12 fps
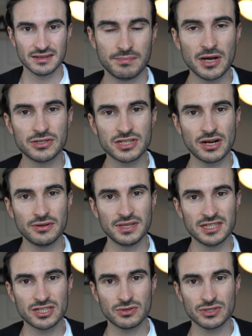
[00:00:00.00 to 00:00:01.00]
Most
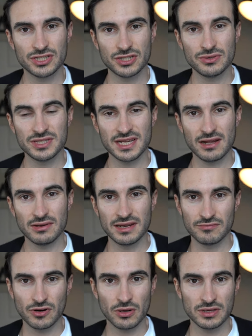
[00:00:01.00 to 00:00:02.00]
clothing stores do sell
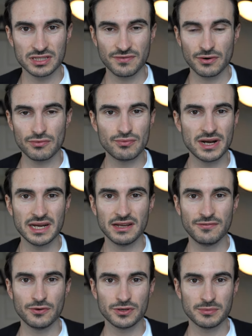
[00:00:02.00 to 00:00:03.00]
lint rollers for a really
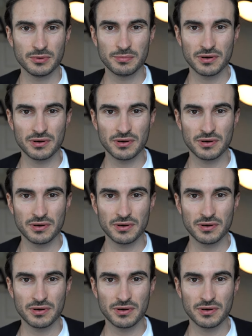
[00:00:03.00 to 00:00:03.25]
affordable